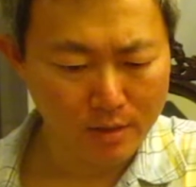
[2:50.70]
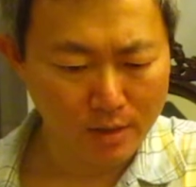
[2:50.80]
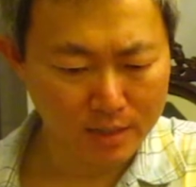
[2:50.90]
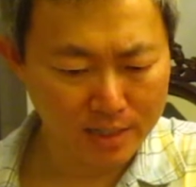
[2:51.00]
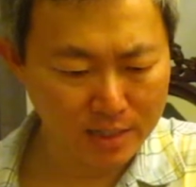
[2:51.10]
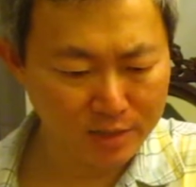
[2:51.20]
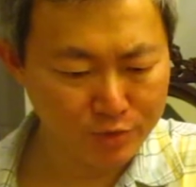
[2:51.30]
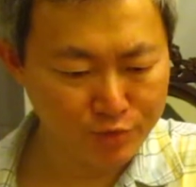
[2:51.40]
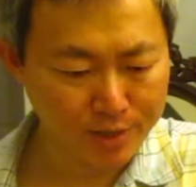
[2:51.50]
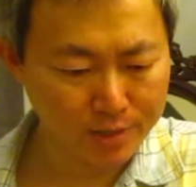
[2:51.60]
And the giddy
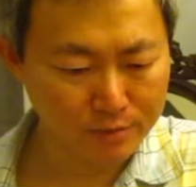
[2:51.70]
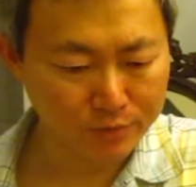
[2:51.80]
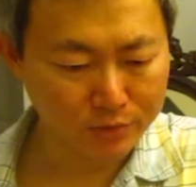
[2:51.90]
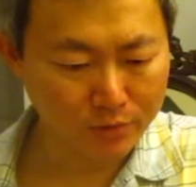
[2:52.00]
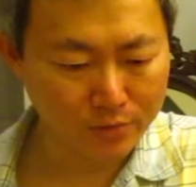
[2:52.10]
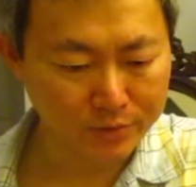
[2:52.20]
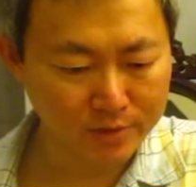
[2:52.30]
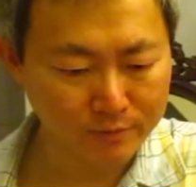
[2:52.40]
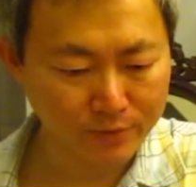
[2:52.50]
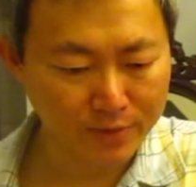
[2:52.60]
train of stores
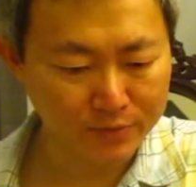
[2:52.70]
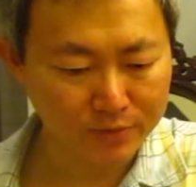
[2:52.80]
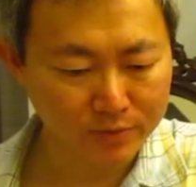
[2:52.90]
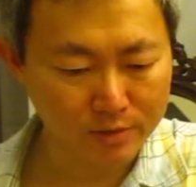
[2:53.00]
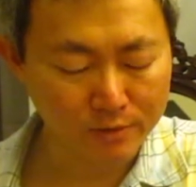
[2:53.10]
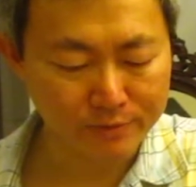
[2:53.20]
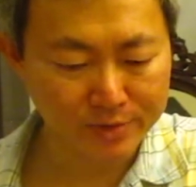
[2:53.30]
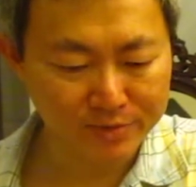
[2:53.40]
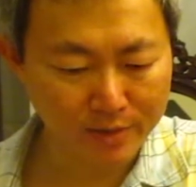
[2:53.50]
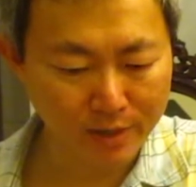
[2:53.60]
and faces are your
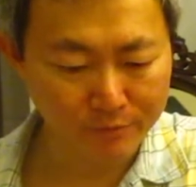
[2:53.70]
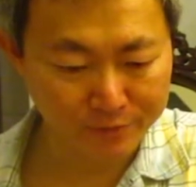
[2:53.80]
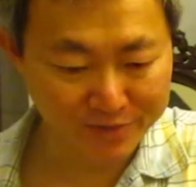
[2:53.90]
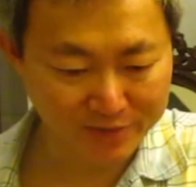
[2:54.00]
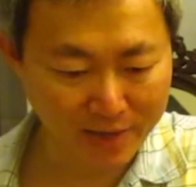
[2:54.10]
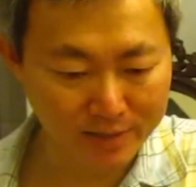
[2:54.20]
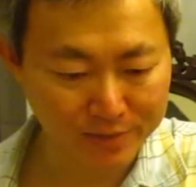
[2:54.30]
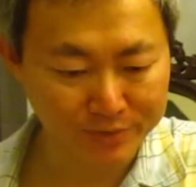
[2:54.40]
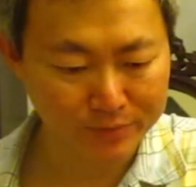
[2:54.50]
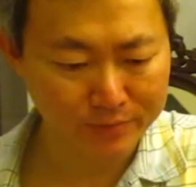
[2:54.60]
first
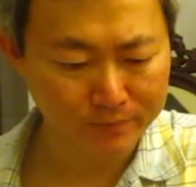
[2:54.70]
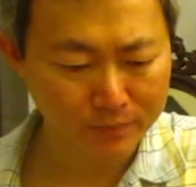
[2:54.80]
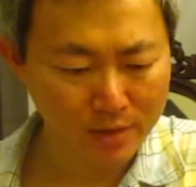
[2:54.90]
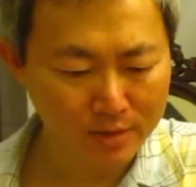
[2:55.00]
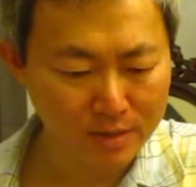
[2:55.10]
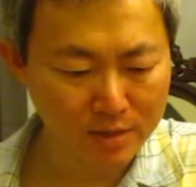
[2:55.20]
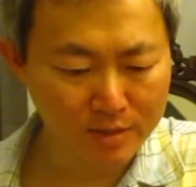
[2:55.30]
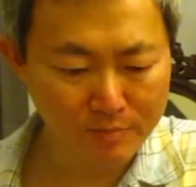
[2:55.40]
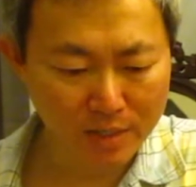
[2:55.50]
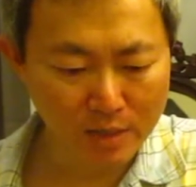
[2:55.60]
atlas,
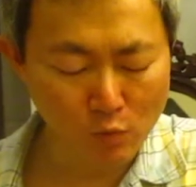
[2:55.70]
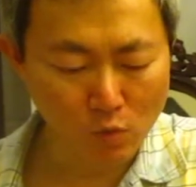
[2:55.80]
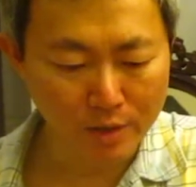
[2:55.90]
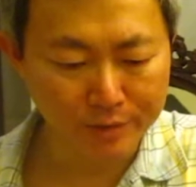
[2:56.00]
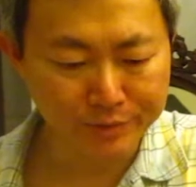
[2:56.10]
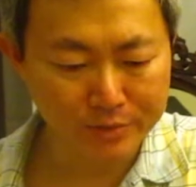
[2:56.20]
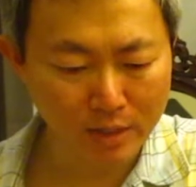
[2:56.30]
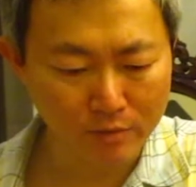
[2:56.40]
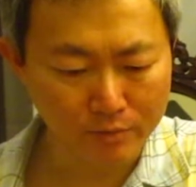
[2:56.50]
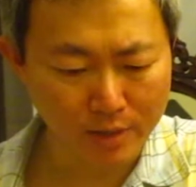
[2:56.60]
intimating worlds
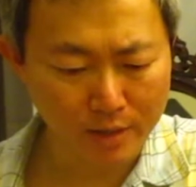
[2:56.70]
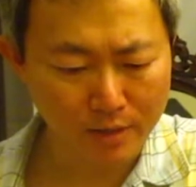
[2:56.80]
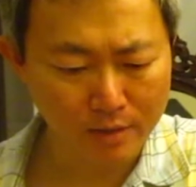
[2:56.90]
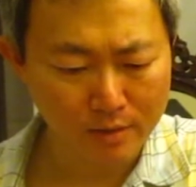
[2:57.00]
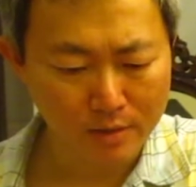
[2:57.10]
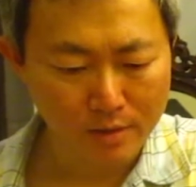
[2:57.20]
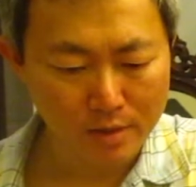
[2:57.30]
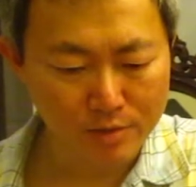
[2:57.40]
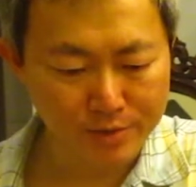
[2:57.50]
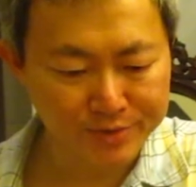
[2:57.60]
out there,
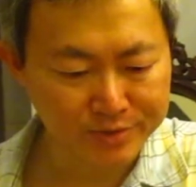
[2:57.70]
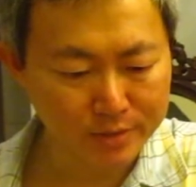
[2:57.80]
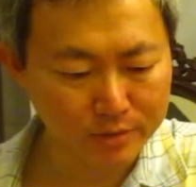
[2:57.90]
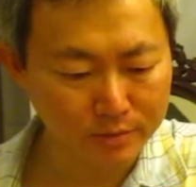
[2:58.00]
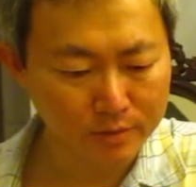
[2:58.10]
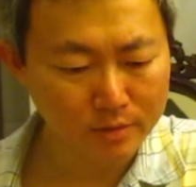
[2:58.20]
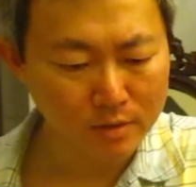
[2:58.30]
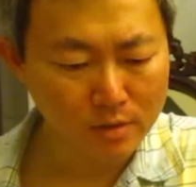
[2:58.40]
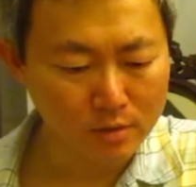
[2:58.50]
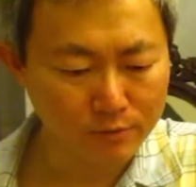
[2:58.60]
and you're certain
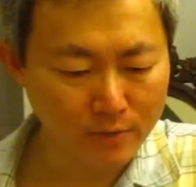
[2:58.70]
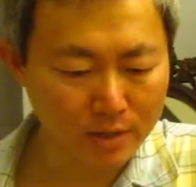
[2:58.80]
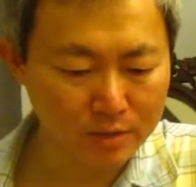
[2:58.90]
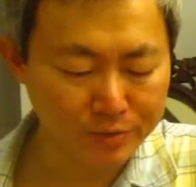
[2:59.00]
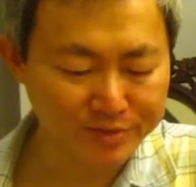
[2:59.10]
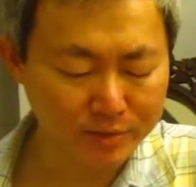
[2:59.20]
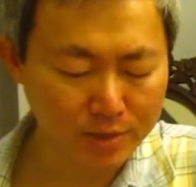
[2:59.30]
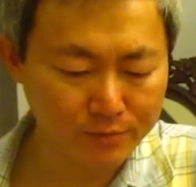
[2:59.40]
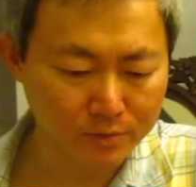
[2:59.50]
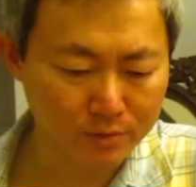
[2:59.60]
your father will stay
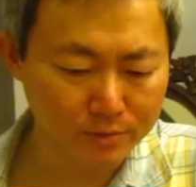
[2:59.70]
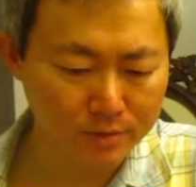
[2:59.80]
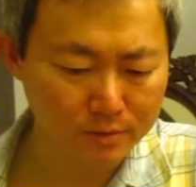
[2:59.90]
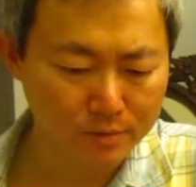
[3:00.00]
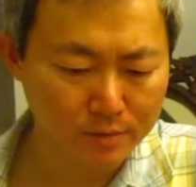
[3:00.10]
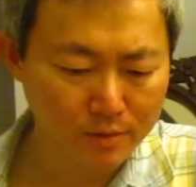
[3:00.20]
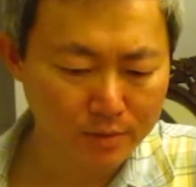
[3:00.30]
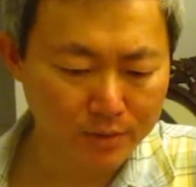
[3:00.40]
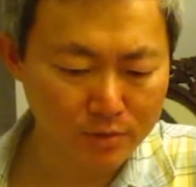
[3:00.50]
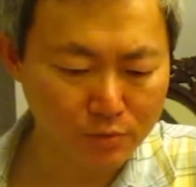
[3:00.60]
for good,
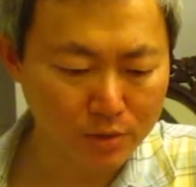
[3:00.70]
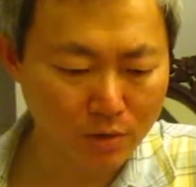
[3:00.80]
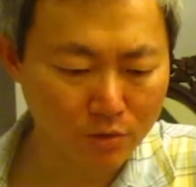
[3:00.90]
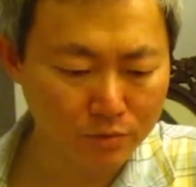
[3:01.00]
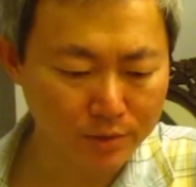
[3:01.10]
that you will hold